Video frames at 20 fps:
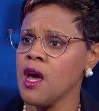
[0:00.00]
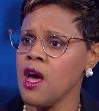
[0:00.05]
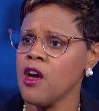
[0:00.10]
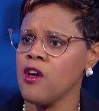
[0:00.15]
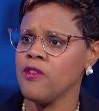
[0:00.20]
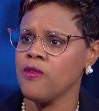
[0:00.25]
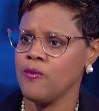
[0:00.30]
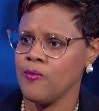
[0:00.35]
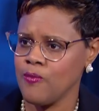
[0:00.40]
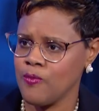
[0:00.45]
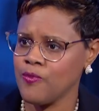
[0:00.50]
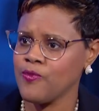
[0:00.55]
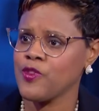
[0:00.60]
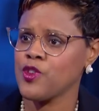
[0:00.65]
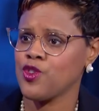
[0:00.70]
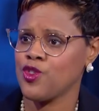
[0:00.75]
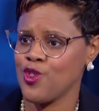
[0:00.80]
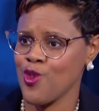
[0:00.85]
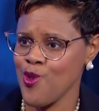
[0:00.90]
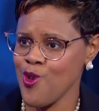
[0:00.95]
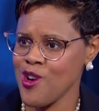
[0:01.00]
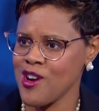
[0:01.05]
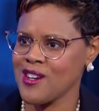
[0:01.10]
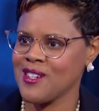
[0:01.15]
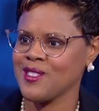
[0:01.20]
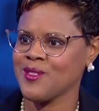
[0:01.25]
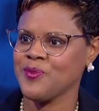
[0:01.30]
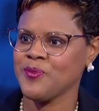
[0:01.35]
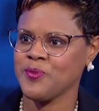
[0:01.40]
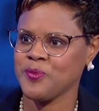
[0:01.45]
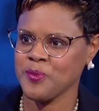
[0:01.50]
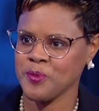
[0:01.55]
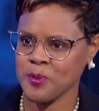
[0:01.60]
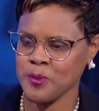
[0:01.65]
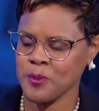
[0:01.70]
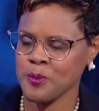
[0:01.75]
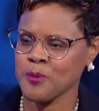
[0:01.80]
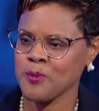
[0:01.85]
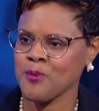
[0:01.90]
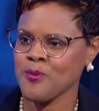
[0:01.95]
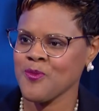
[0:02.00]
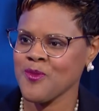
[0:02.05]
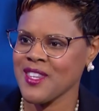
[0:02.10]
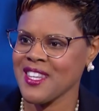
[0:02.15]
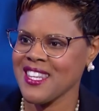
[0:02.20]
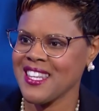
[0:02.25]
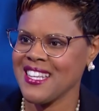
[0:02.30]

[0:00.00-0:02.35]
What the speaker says: Excuse me for interrupting. Sure. Explain who